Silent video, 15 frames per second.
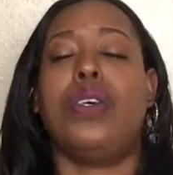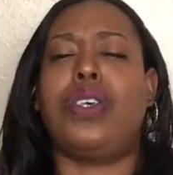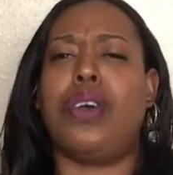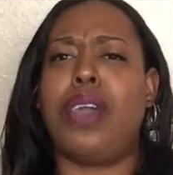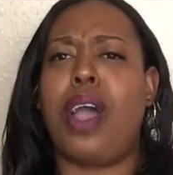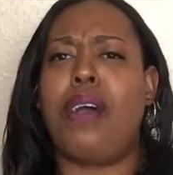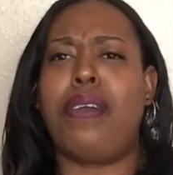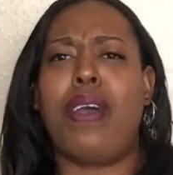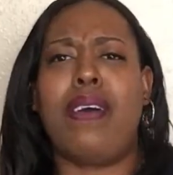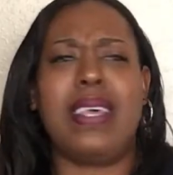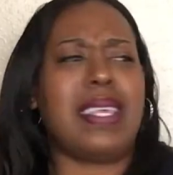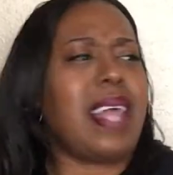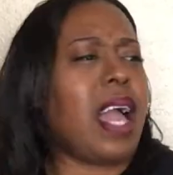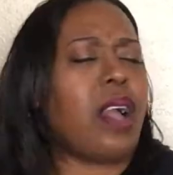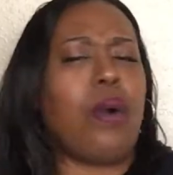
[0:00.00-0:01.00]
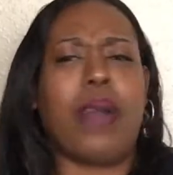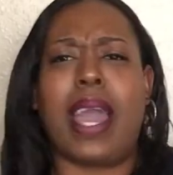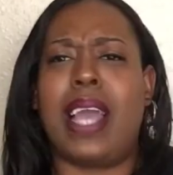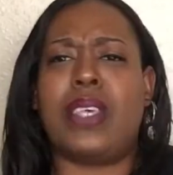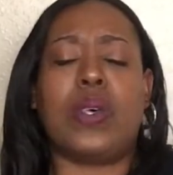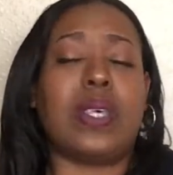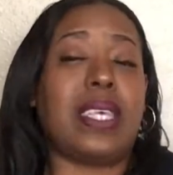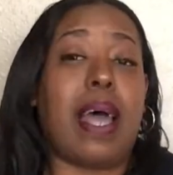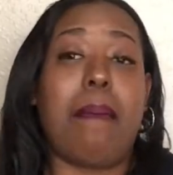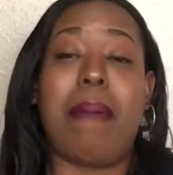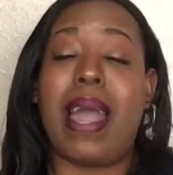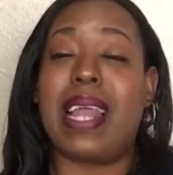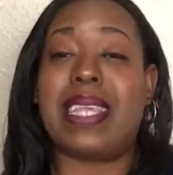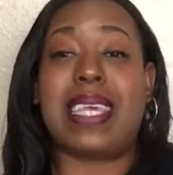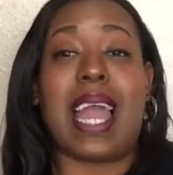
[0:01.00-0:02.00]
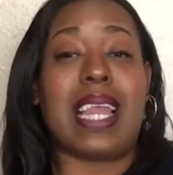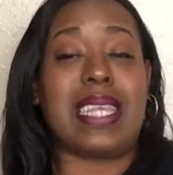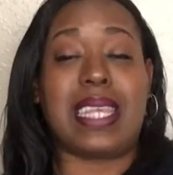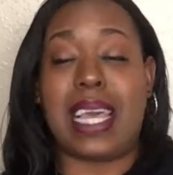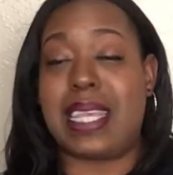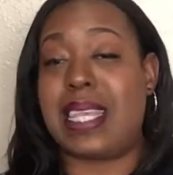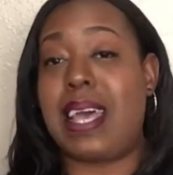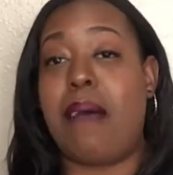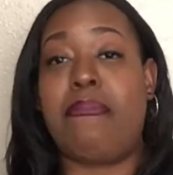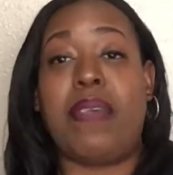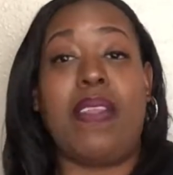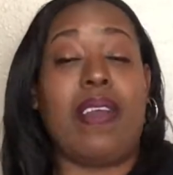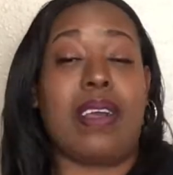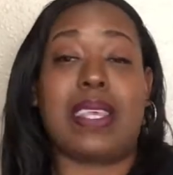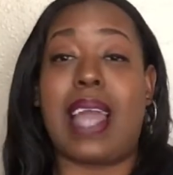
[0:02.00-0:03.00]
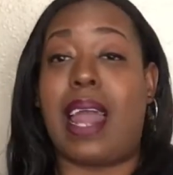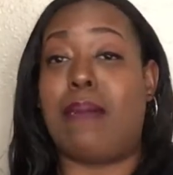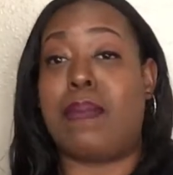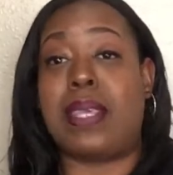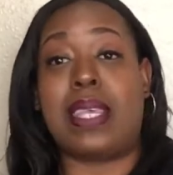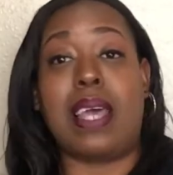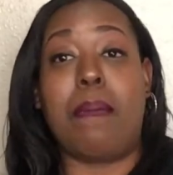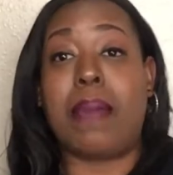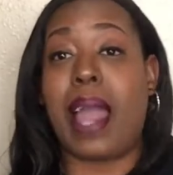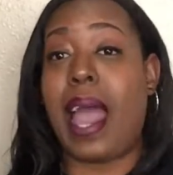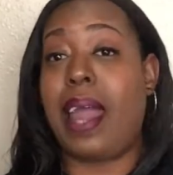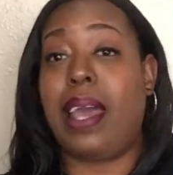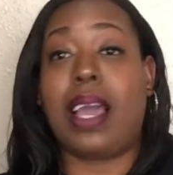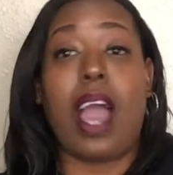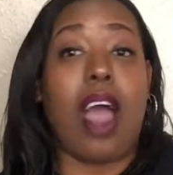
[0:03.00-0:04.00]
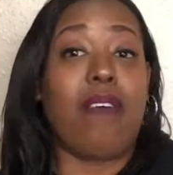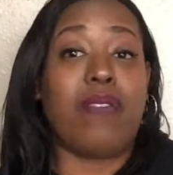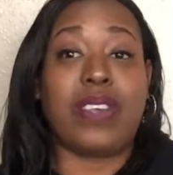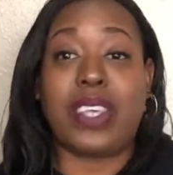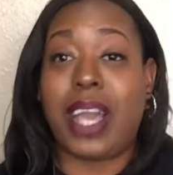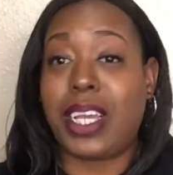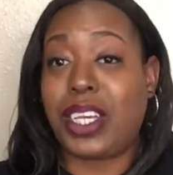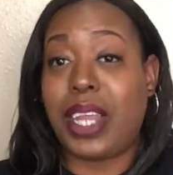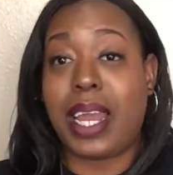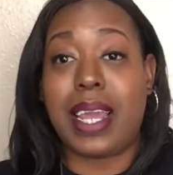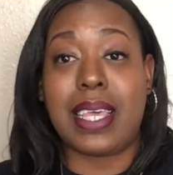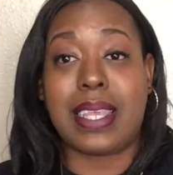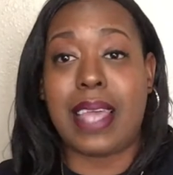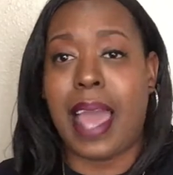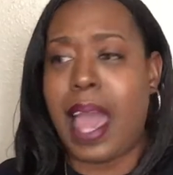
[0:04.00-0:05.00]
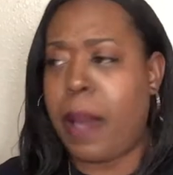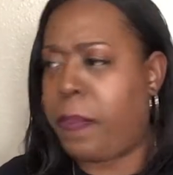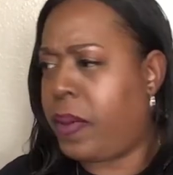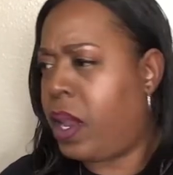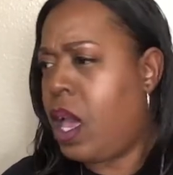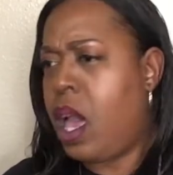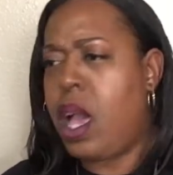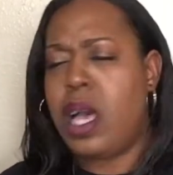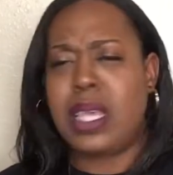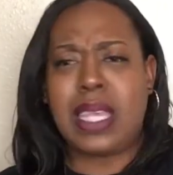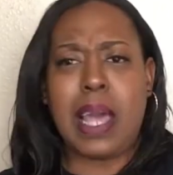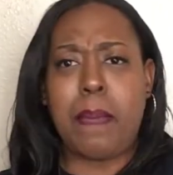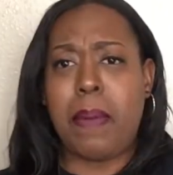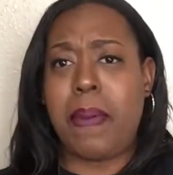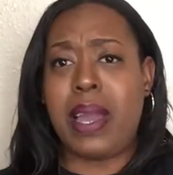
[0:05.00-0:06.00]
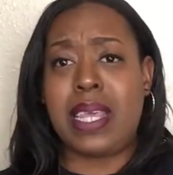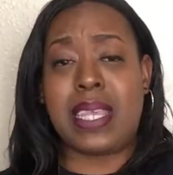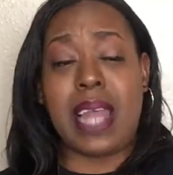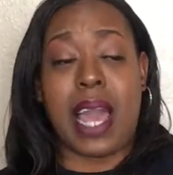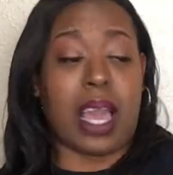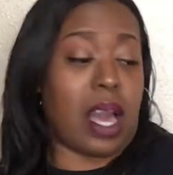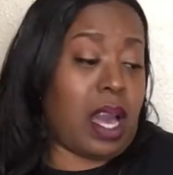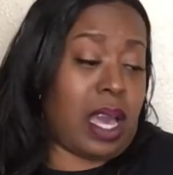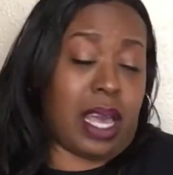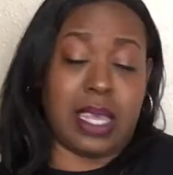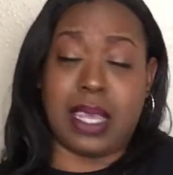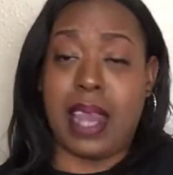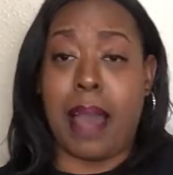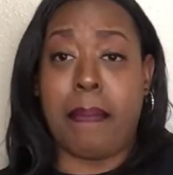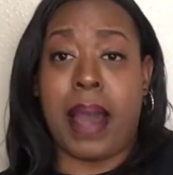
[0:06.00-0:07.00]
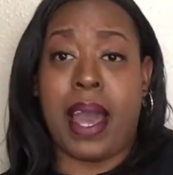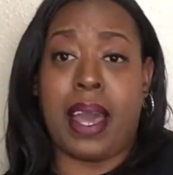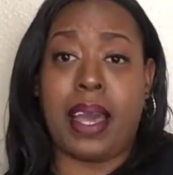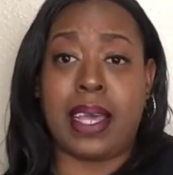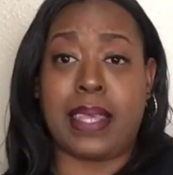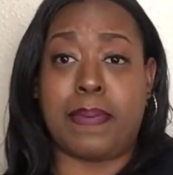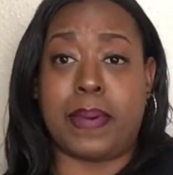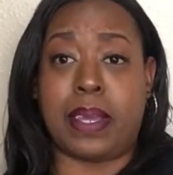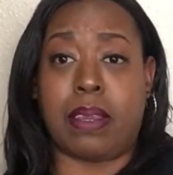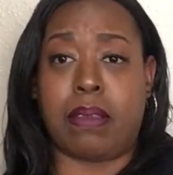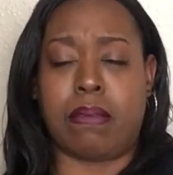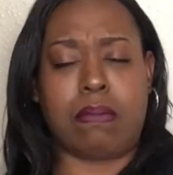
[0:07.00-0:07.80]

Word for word: So Yo Yo is like, okay, so somebody's got to say something. There's got to be some kind of conversation that needs to happen. Summer Bunni's like, uh, it's not my husband.